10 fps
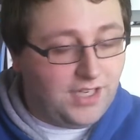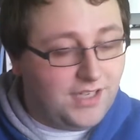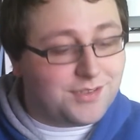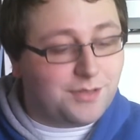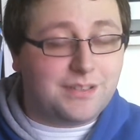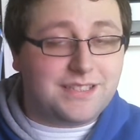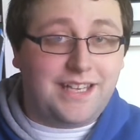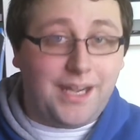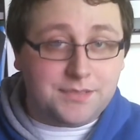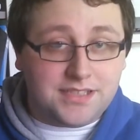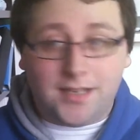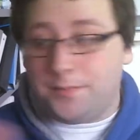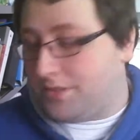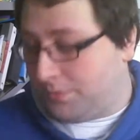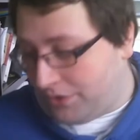so then we went to
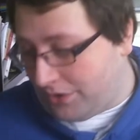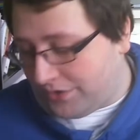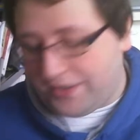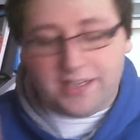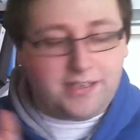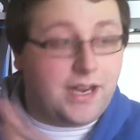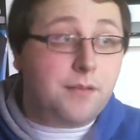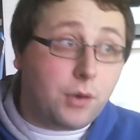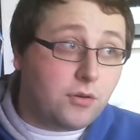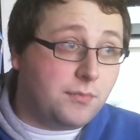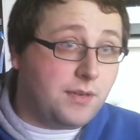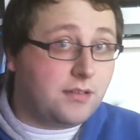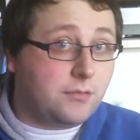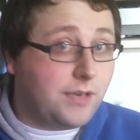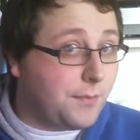GameStop to pre-order that and
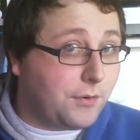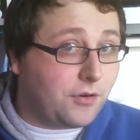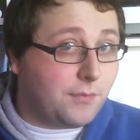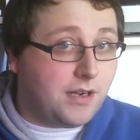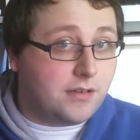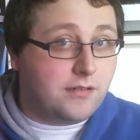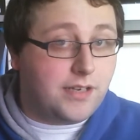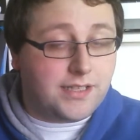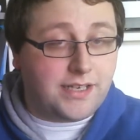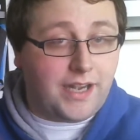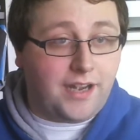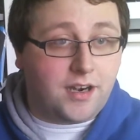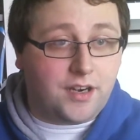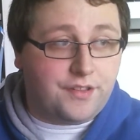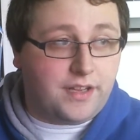Pokemon. We got Pokemon and the
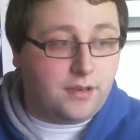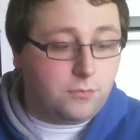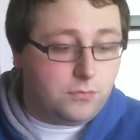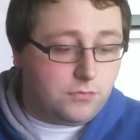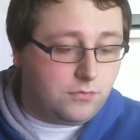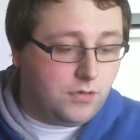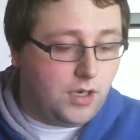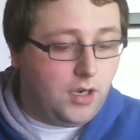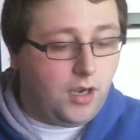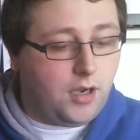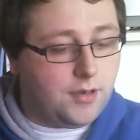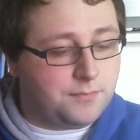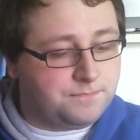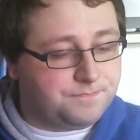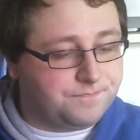Gengar thing. Woo!
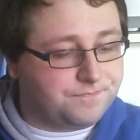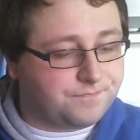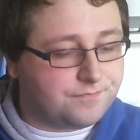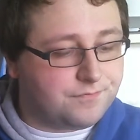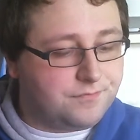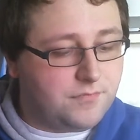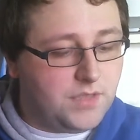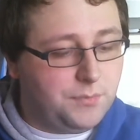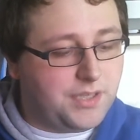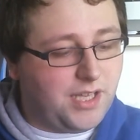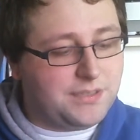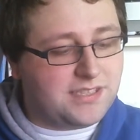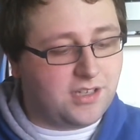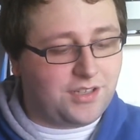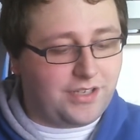But then we
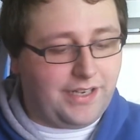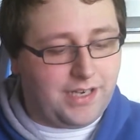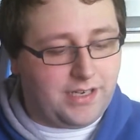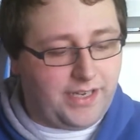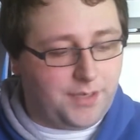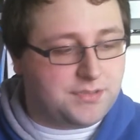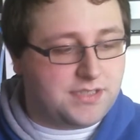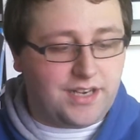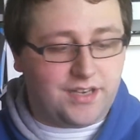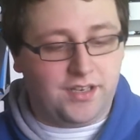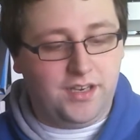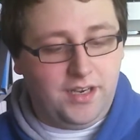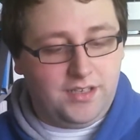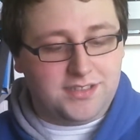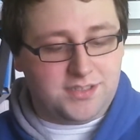started looking at games there.
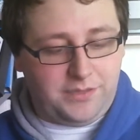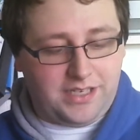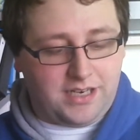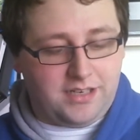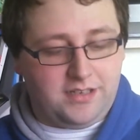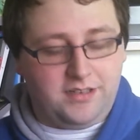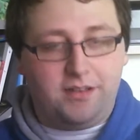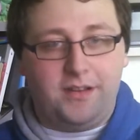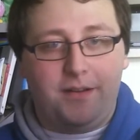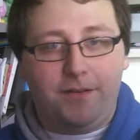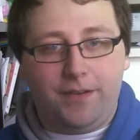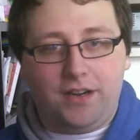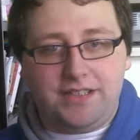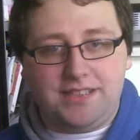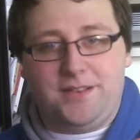So we got
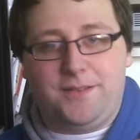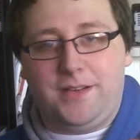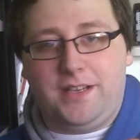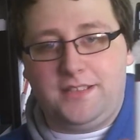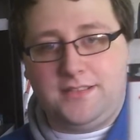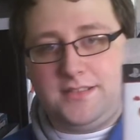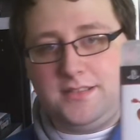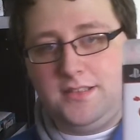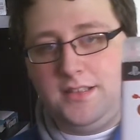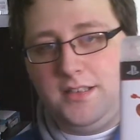Fairy Tail Fights.